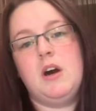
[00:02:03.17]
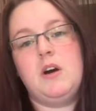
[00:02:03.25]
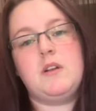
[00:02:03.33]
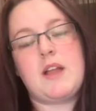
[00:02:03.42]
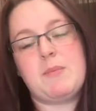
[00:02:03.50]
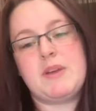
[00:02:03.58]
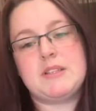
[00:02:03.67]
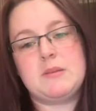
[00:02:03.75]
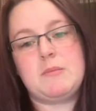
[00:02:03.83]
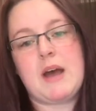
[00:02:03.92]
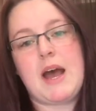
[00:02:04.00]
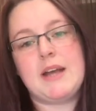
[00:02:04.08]
all that bits
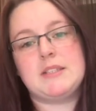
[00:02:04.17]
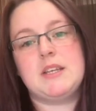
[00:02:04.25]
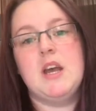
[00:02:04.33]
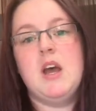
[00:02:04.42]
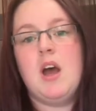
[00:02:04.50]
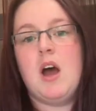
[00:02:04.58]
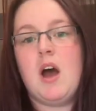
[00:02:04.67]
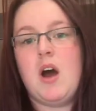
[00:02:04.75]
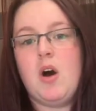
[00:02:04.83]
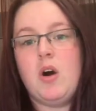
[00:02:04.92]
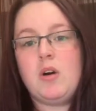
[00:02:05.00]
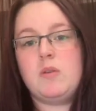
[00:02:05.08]
and bats,
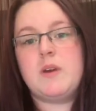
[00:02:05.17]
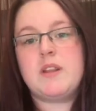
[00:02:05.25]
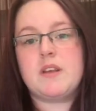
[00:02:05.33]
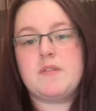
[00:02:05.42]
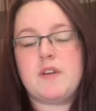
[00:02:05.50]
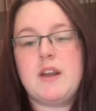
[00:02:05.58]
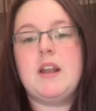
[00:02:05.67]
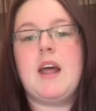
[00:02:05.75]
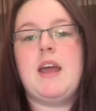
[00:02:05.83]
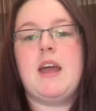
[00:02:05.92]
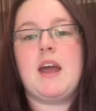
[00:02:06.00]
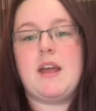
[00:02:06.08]
all with a
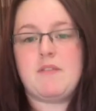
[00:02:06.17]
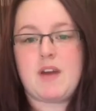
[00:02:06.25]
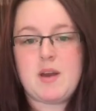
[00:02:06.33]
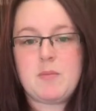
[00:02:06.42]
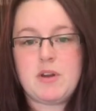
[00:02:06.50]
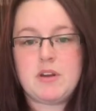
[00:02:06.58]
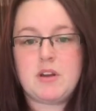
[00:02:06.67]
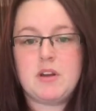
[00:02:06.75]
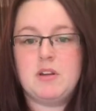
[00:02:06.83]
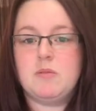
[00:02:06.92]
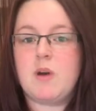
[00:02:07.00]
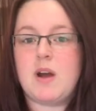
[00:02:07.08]
friendly environment
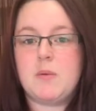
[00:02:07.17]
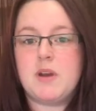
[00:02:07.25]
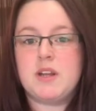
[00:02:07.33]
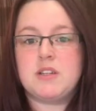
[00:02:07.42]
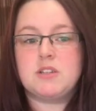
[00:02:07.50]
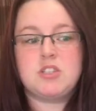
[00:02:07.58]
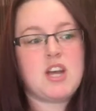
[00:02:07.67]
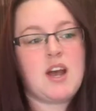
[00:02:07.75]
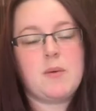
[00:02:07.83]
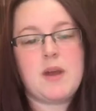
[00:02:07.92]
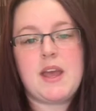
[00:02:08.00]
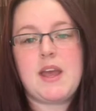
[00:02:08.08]
where we'd
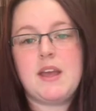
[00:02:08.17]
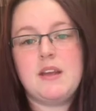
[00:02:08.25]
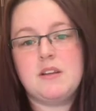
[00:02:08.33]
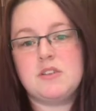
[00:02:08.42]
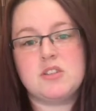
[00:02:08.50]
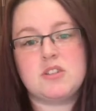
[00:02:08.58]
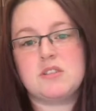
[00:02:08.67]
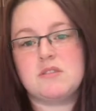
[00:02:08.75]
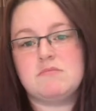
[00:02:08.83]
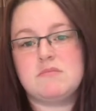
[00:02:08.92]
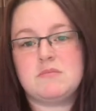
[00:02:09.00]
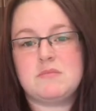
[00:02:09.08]
chat away, just
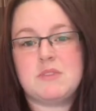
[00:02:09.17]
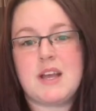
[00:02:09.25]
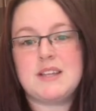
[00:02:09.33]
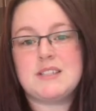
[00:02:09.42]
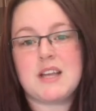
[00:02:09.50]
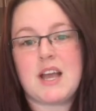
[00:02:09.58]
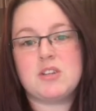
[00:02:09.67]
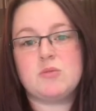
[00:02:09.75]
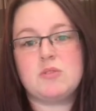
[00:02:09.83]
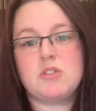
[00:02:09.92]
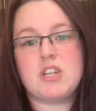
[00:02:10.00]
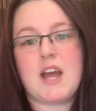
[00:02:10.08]
nice and
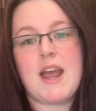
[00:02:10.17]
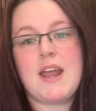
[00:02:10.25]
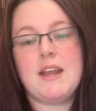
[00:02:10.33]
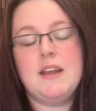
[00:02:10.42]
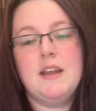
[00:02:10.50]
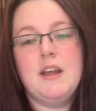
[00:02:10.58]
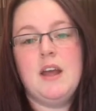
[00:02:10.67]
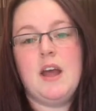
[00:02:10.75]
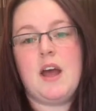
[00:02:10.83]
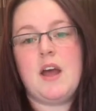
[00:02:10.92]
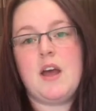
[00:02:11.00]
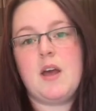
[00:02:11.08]
casual chatting.
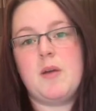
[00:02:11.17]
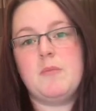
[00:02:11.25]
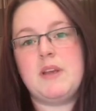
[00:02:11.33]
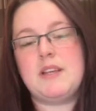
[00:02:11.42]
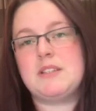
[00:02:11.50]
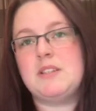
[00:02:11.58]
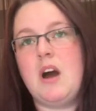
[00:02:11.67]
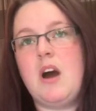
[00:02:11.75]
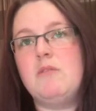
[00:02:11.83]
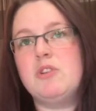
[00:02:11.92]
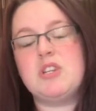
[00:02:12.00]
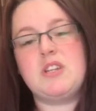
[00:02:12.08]
It's not
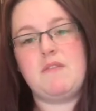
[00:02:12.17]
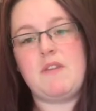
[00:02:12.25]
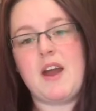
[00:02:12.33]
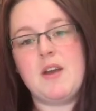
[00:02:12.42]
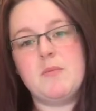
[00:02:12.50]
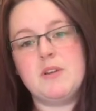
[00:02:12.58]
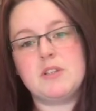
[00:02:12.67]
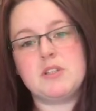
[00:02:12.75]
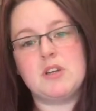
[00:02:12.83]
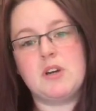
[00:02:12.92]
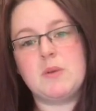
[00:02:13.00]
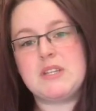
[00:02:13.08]
a rushed environment,
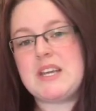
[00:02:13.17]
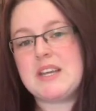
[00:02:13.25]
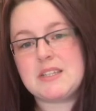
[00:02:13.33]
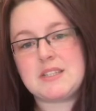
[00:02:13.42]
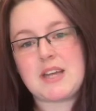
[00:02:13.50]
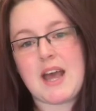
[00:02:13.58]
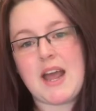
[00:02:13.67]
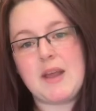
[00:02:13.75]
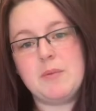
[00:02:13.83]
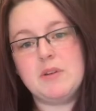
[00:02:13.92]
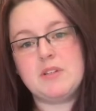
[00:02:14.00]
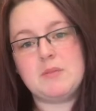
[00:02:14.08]
so we take us time
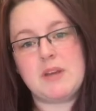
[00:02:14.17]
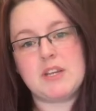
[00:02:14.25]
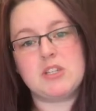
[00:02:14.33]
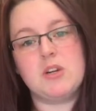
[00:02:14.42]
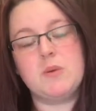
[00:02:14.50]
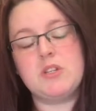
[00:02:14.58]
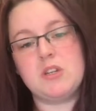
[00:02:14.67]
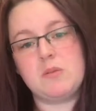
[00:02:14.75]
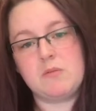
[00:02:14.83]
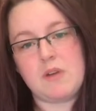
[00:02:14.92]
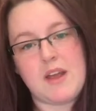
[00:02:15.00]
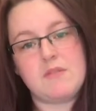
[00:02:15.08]
to make sure we do
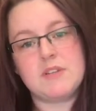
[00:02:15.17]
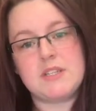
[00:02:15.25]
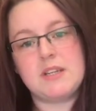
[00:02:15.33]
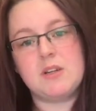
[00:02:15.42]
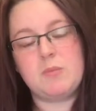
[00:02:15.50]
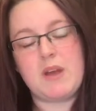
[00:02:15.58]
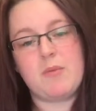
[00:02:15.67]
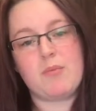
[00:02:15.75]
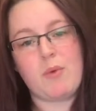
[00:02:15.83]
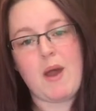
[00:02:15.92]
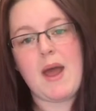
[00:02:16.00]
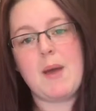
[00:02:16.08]
every single bit of
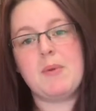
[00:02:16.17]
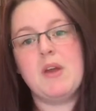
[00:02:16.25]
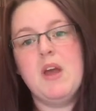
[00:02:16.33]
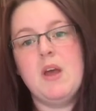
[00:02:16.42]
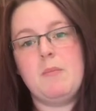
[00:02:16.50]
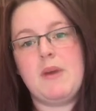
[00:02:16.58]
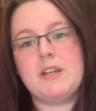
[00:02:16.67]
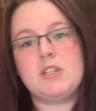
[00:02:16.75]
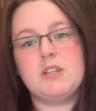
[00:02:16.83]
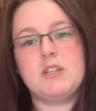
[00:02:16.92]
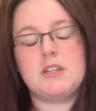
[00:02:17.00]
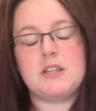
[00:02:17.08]
prep, make
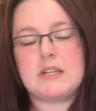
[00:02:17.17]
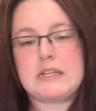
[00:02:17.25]
sure that